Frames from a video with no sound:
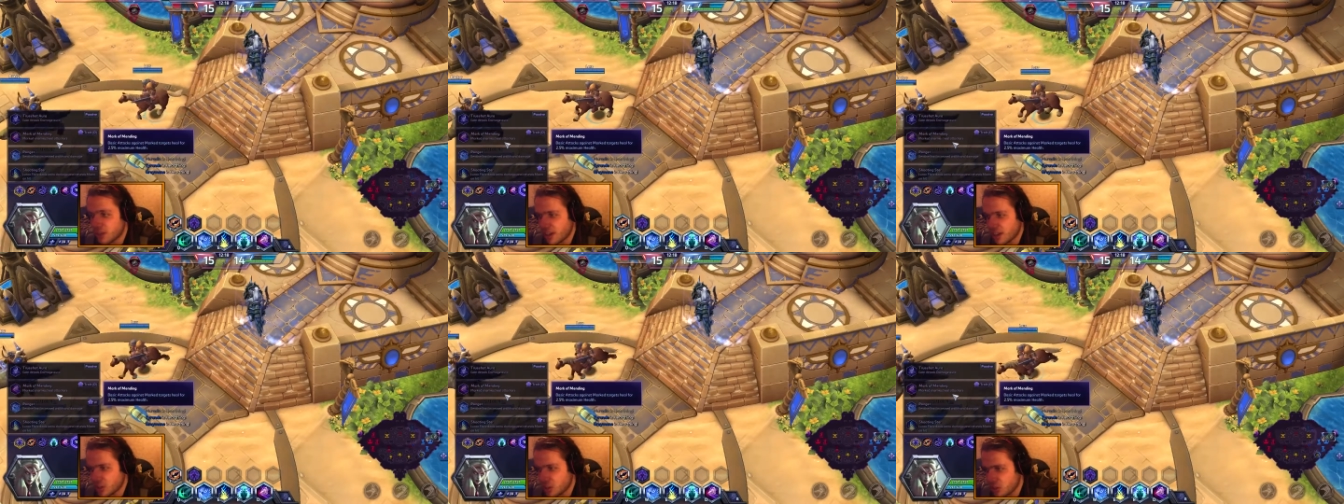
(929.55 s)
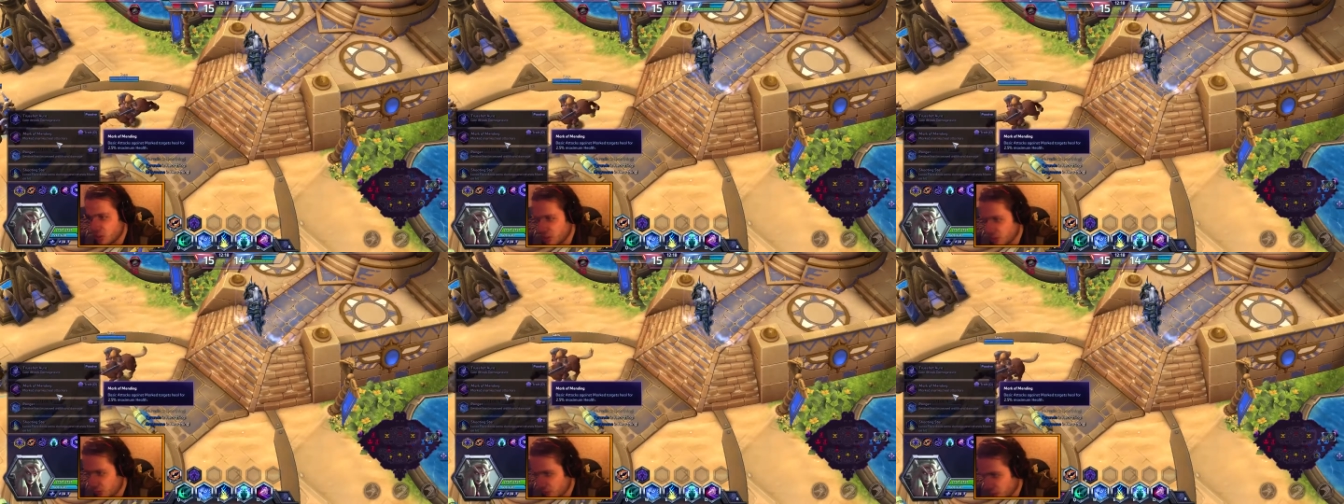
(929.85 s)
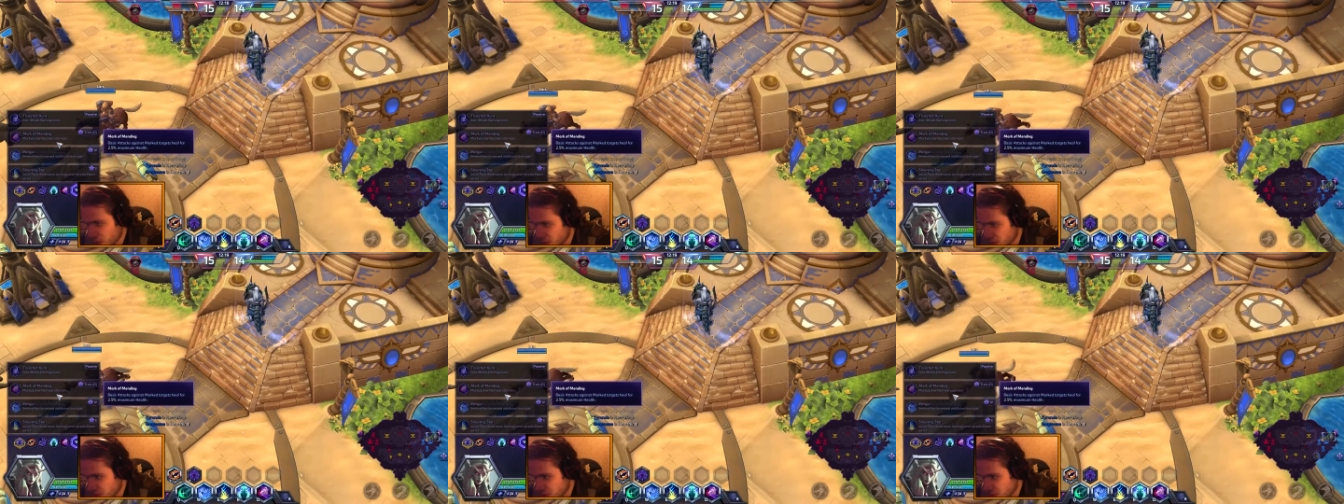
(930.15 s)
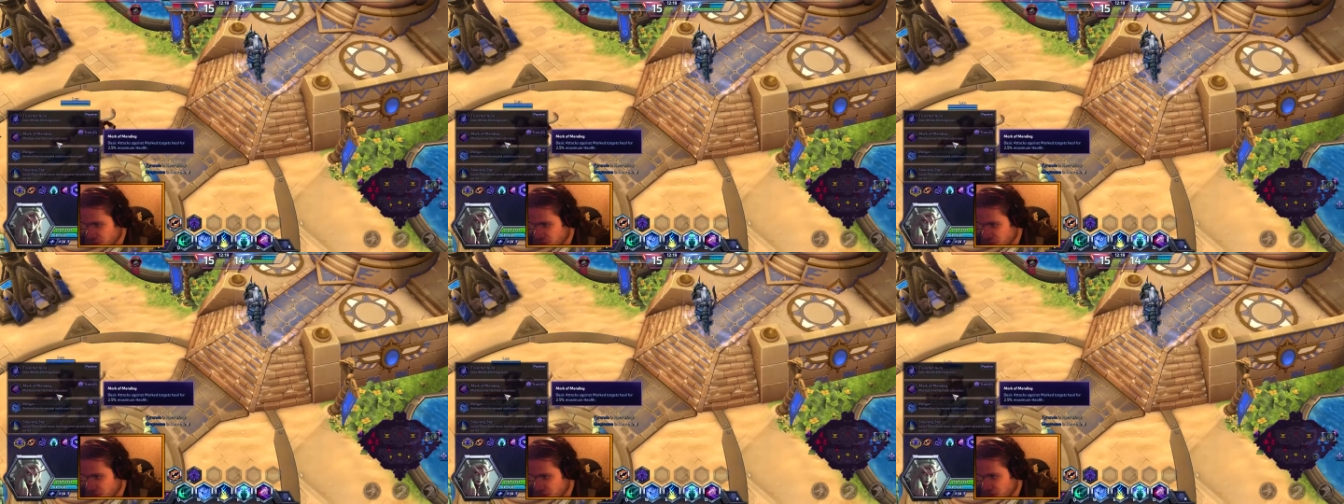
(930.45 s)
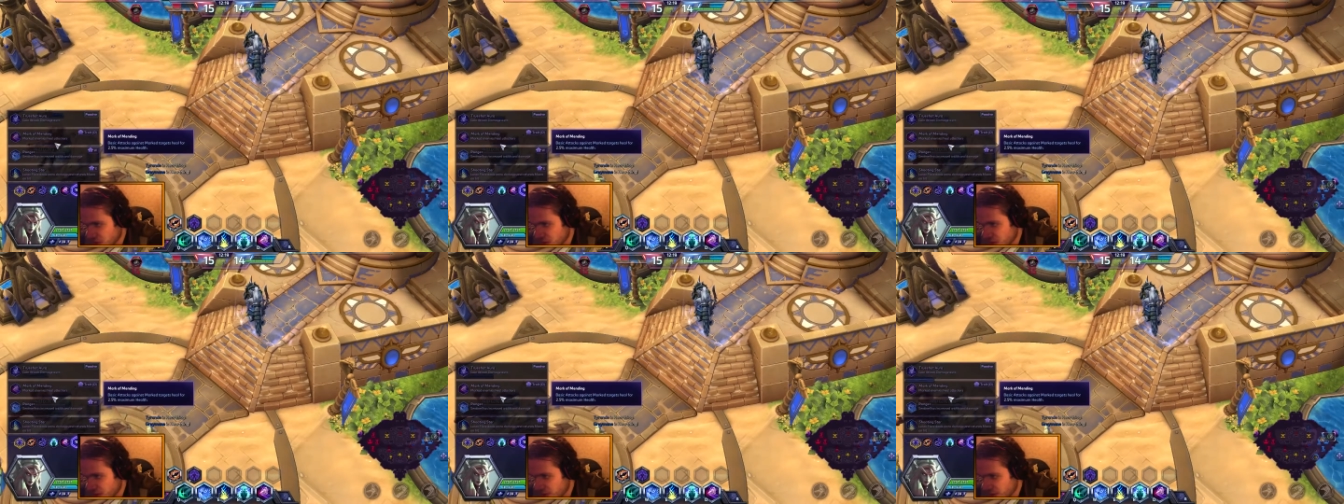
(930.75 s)
Actually, the forts are
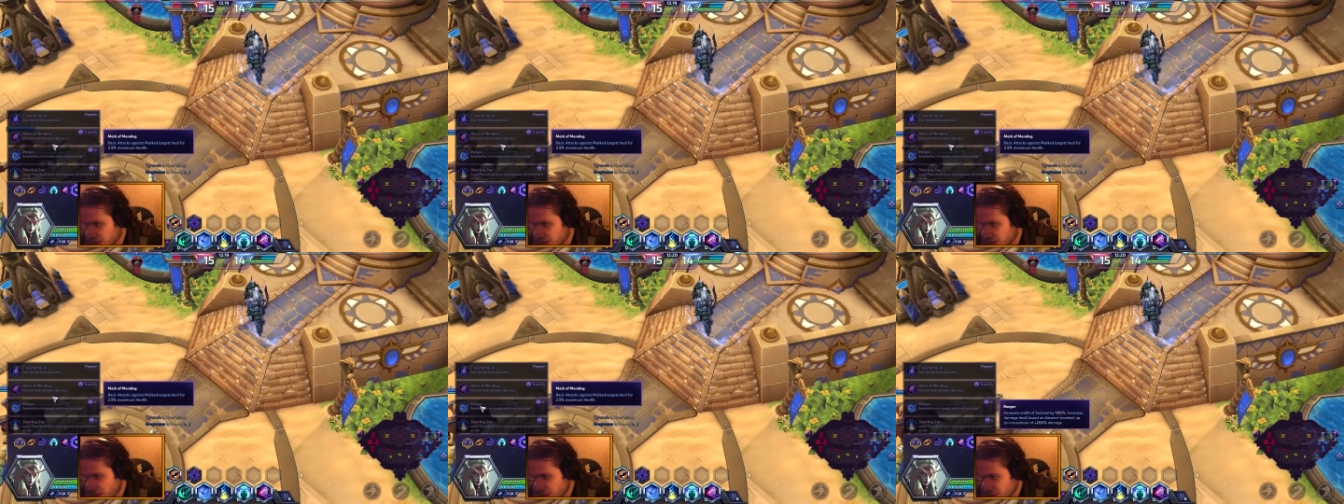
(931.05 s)
pretty even.